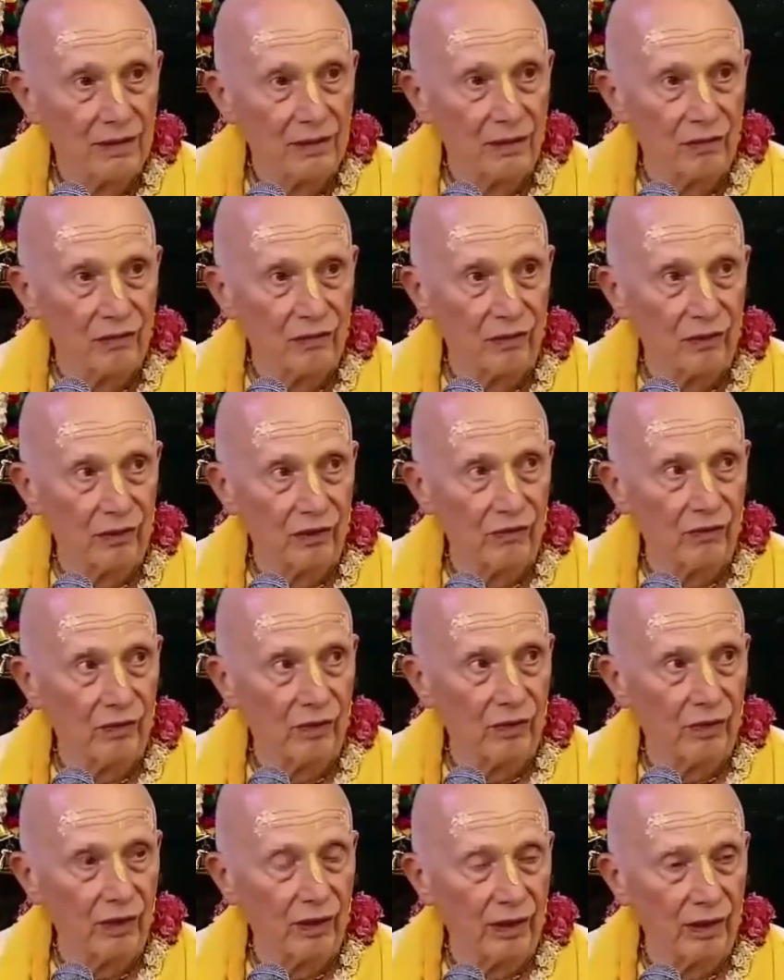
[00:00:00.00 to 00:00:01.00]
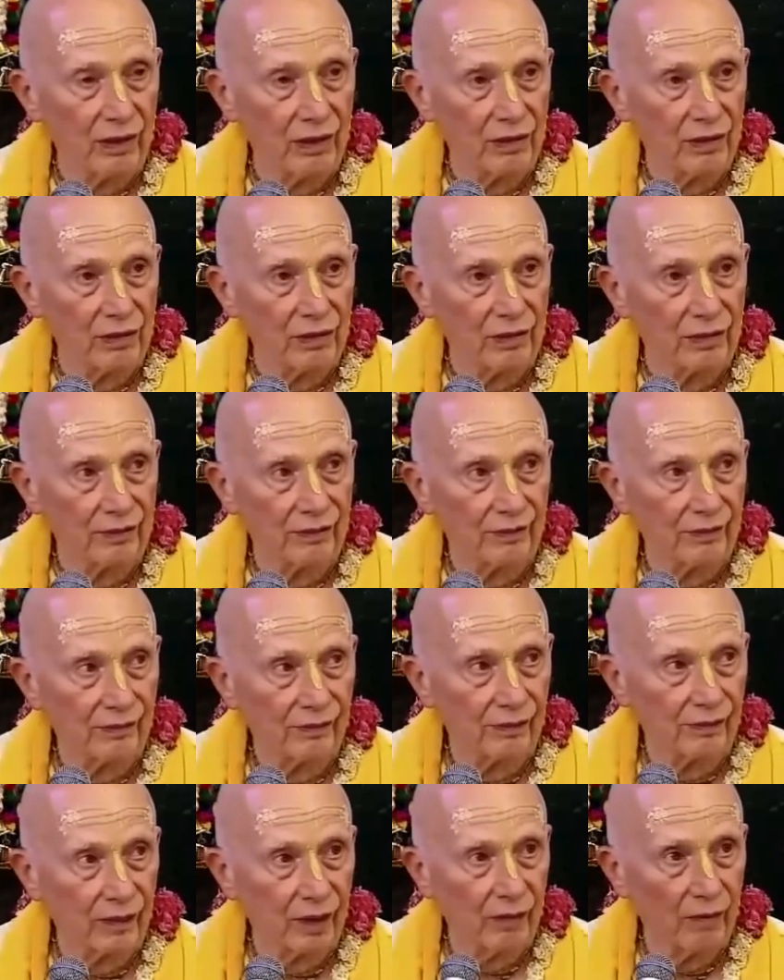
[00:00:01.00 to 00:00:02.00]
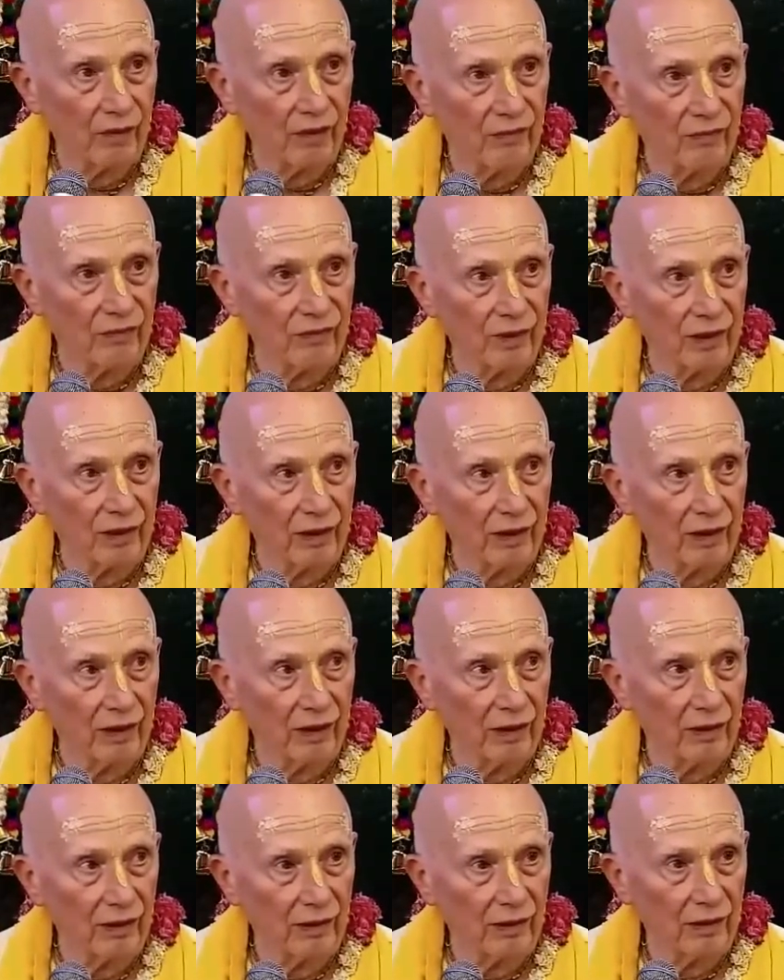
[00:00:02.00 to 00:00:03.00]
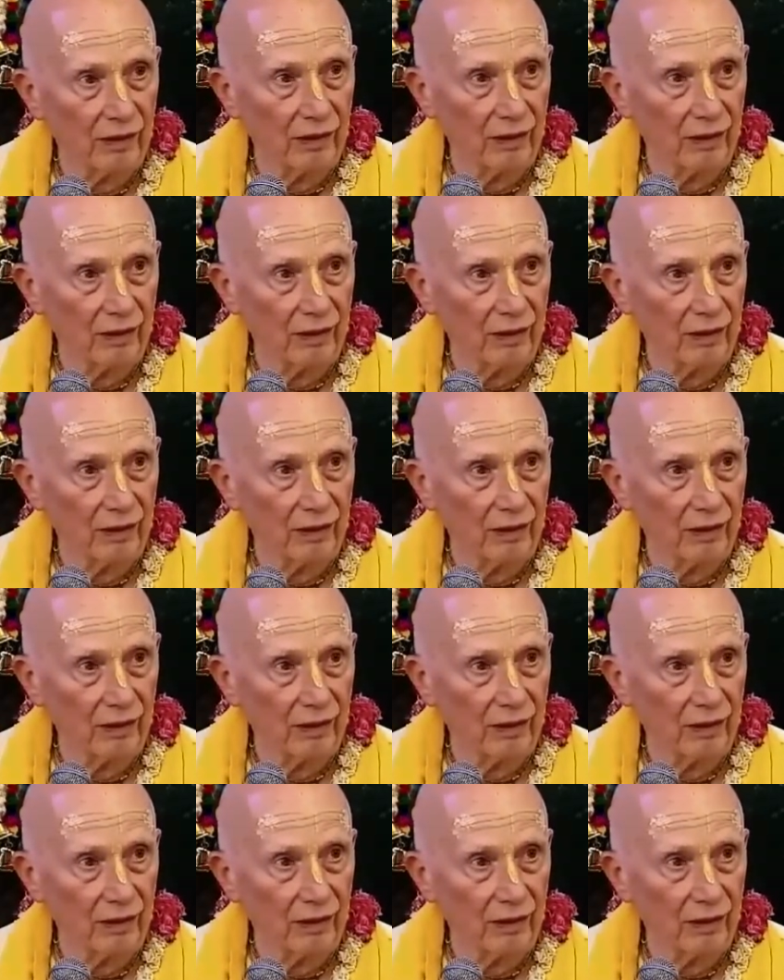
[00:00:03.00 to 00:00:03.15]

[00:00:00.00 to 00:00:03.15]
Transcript: So for devotees, we feel